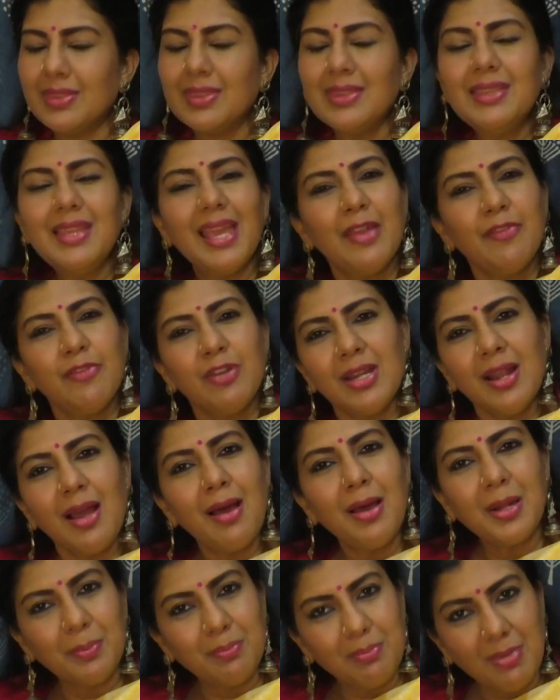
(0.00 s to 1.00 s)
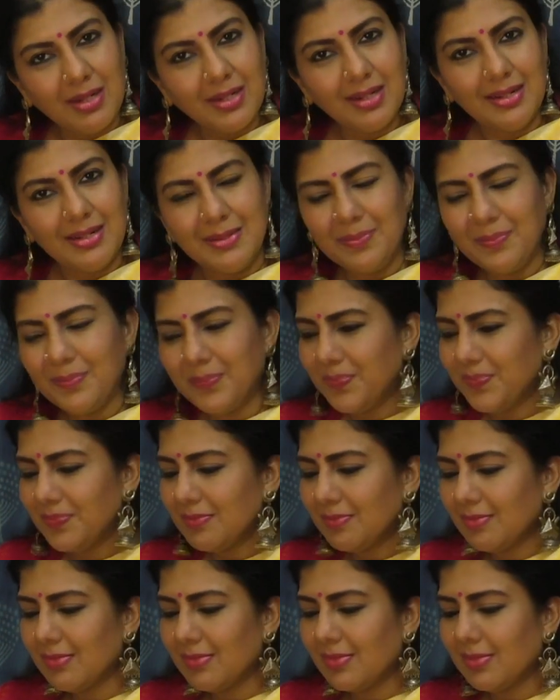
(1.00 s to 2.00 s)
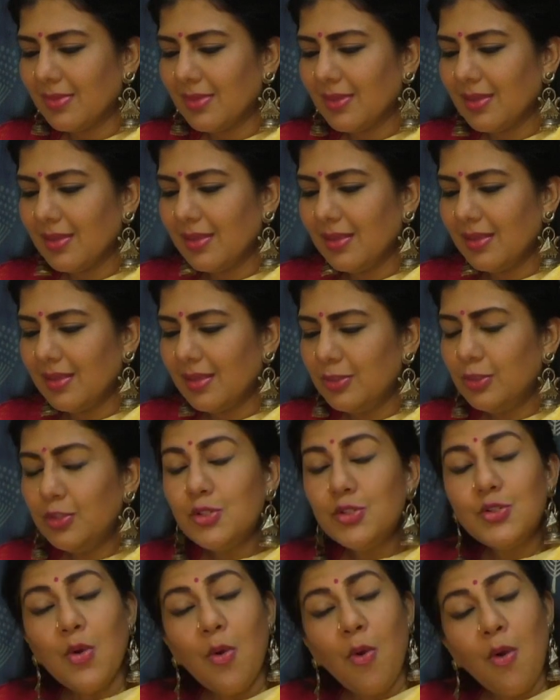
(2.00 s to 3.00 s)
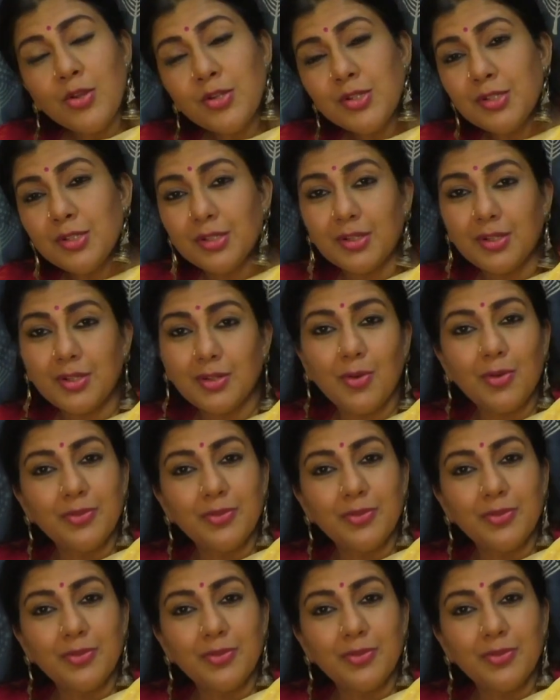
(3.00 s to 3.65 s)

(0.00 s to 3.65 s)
Devanar Magal, the daughter